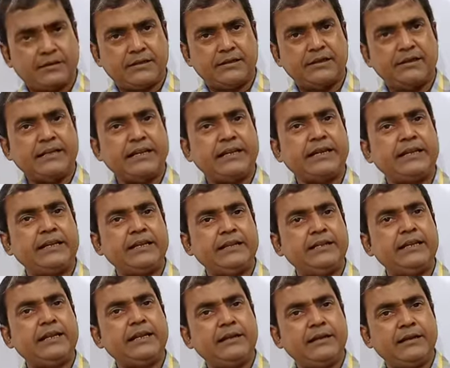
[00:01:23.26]
they are in
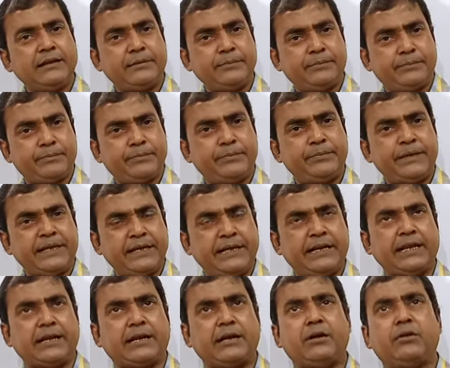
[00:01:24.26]
the PL
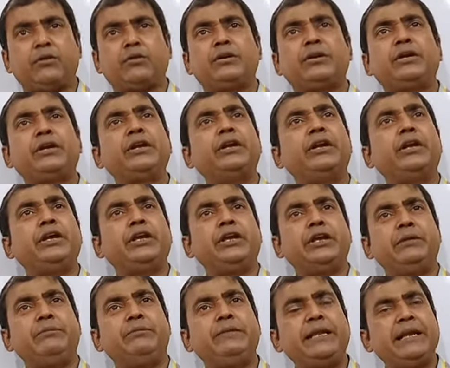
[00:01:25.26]
account.
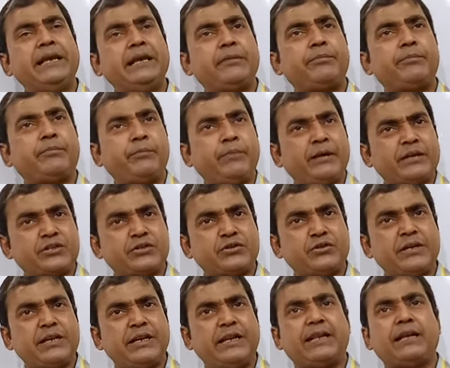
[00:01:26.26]
If they are
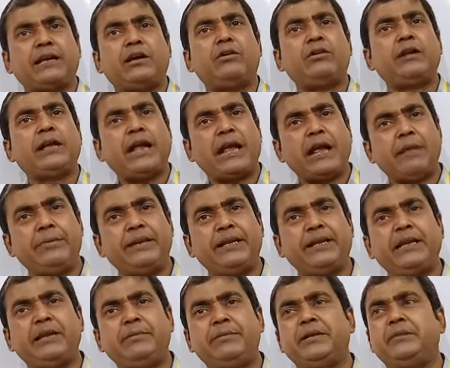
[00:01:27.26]
personal account having
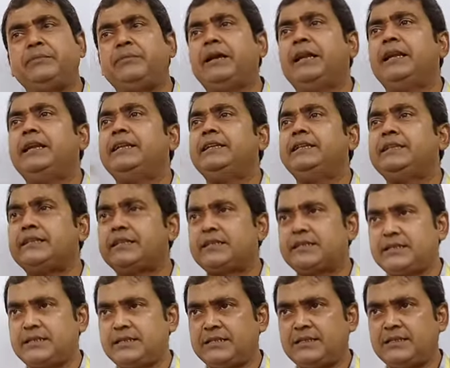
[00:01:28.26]
debit balance
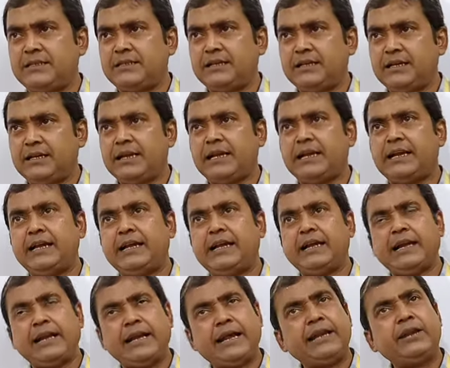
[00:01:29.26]

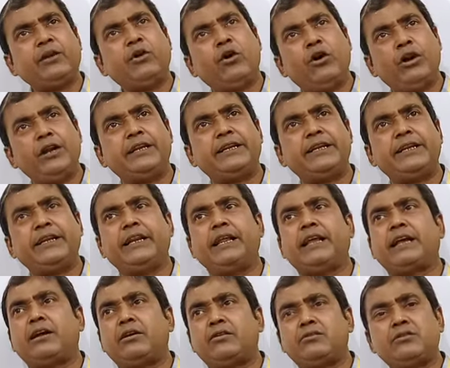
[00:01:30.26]
and all real
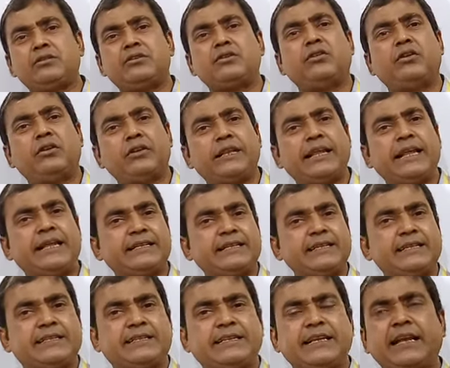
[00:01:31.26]
accounts on the
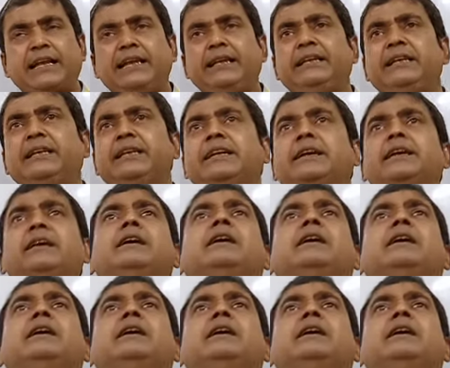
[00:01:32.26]
asset side